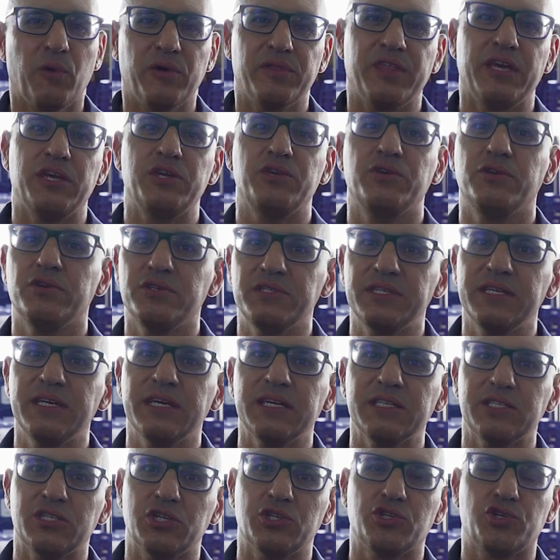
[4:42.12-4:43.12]
Well they're using
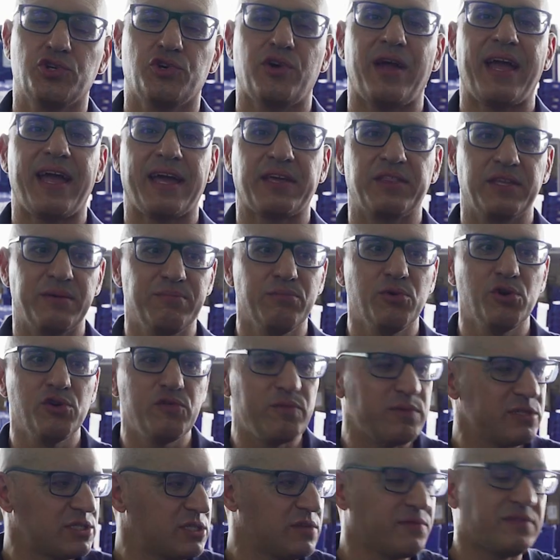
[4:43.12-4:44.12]
it to track the
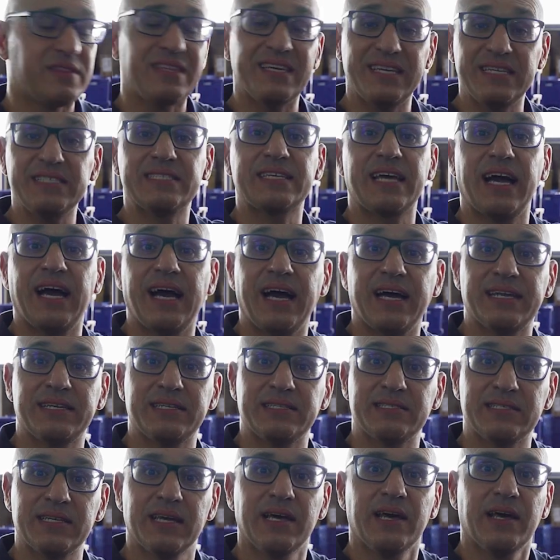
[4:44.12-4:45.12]
movements of these
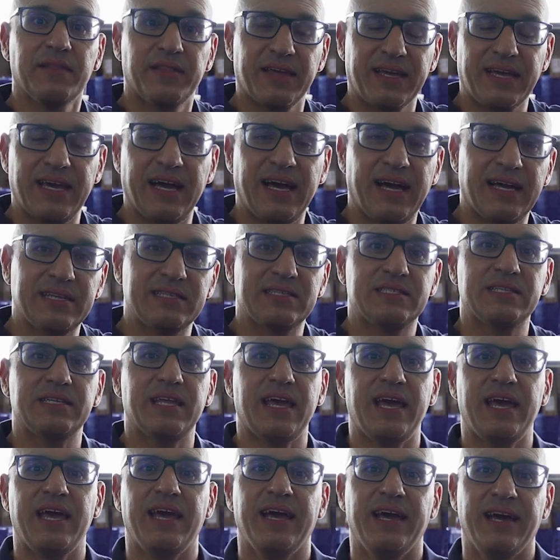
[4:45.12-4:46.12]
cartons, the cartons that
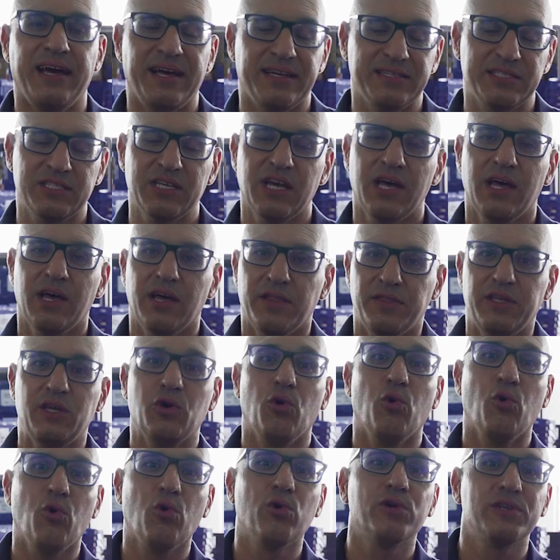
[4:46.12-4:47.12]
house the
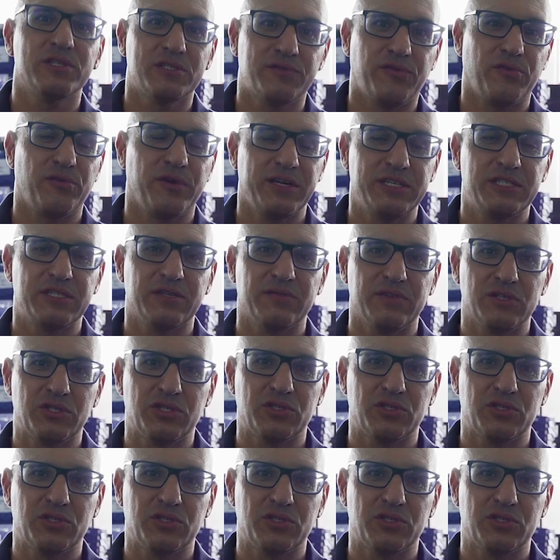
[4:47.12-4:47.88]
orders for each of the